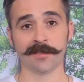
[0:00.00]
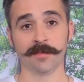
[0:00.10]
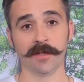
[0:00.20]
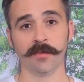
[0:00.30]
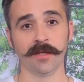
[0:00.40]

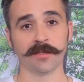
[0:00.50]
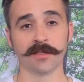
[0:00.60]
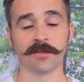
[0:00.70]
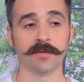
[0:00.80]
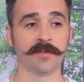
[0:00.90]
It's been a while
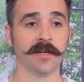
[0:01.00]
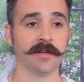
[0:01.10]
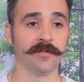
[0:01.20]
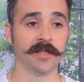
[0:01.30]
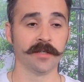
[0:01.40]
since we've
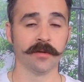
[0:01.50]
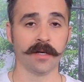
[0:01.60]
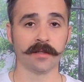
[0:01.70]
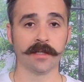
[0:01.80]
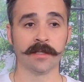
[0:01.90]
gotten a video out,